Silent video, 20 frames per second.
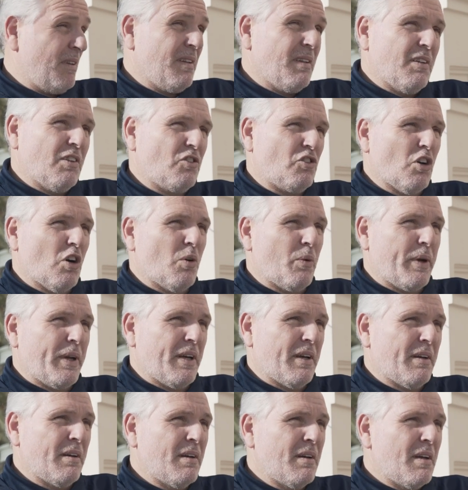the show
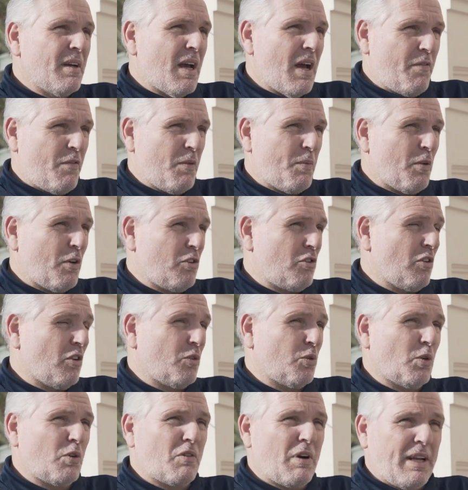here, everybody's gone
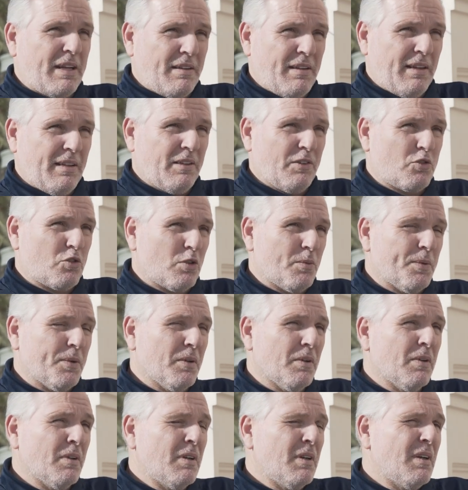to a great deal of
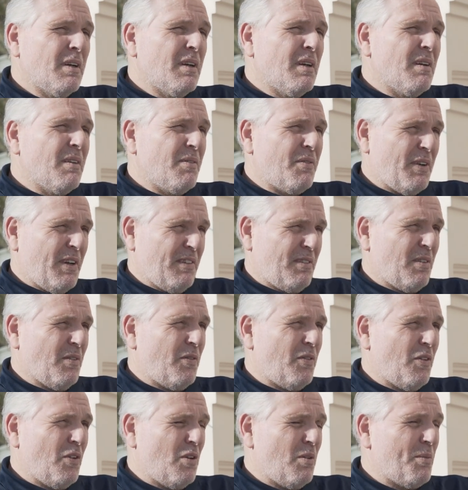trouble. First and
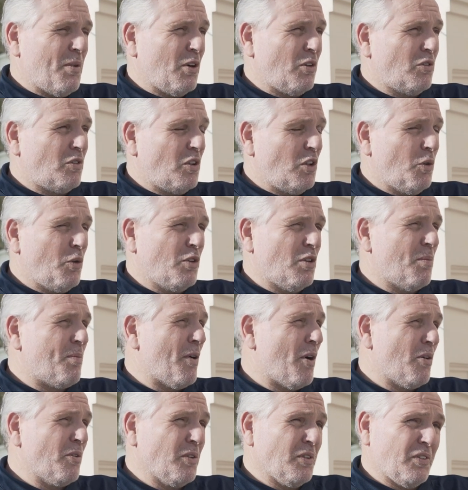foremost, Hughie's
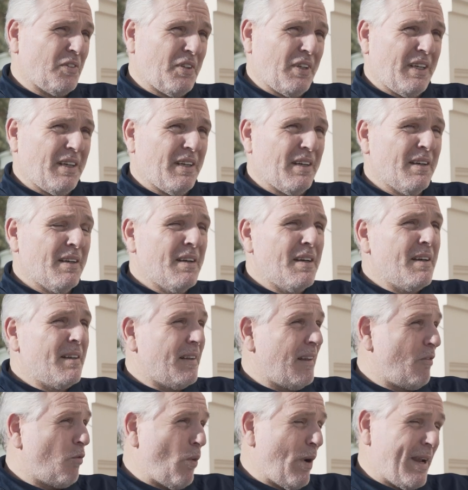opponents here,
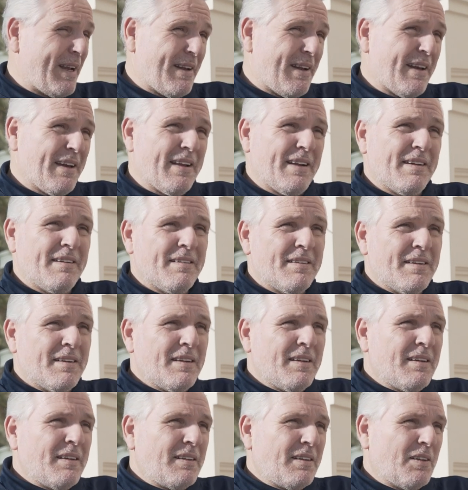they've weighed in,
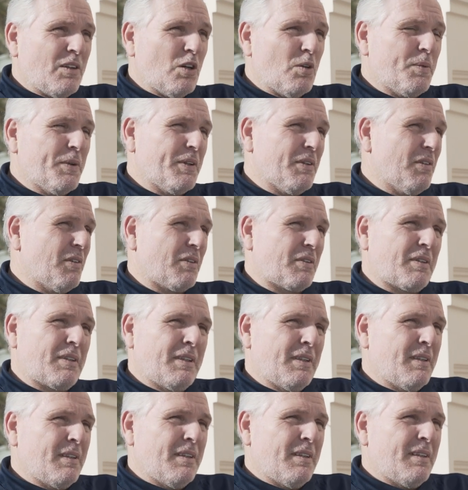you know, but look,
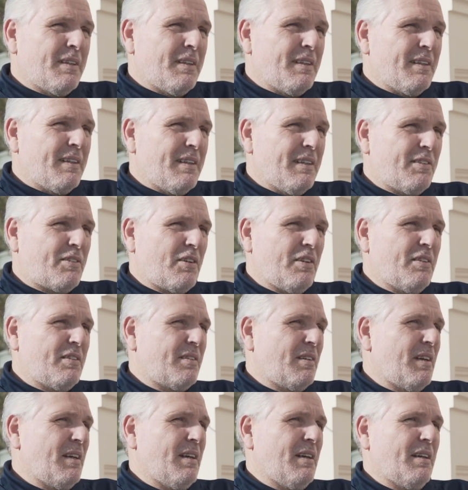this has
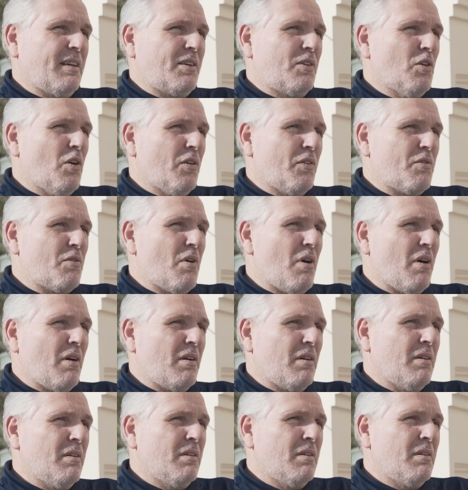uh, gone
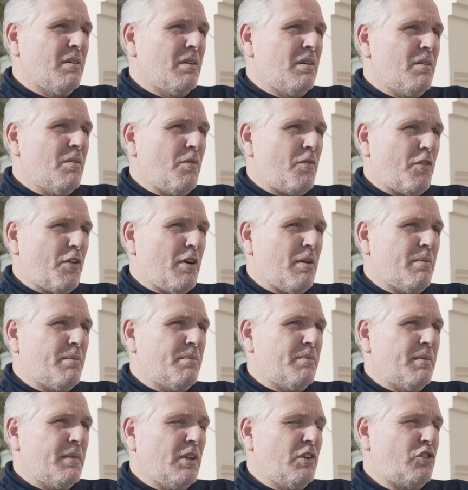wrong
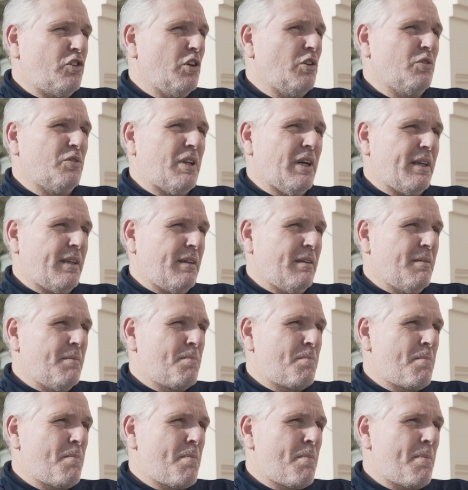from Tuesday.
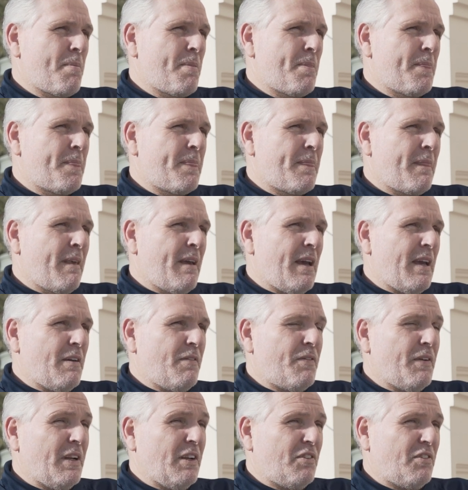He
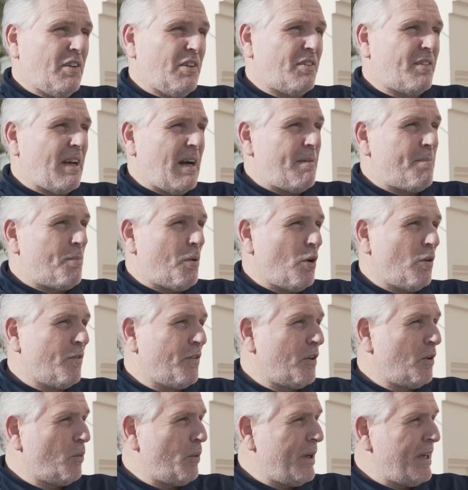finished his camp over
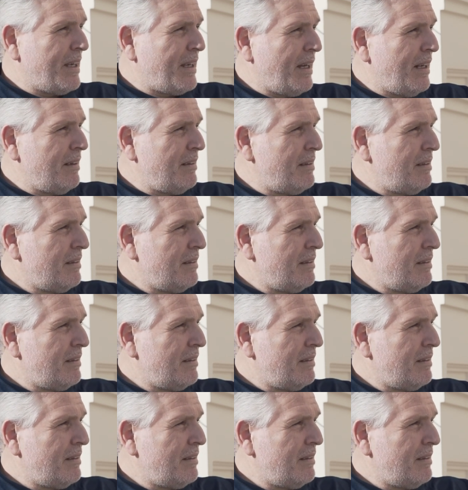the weekend,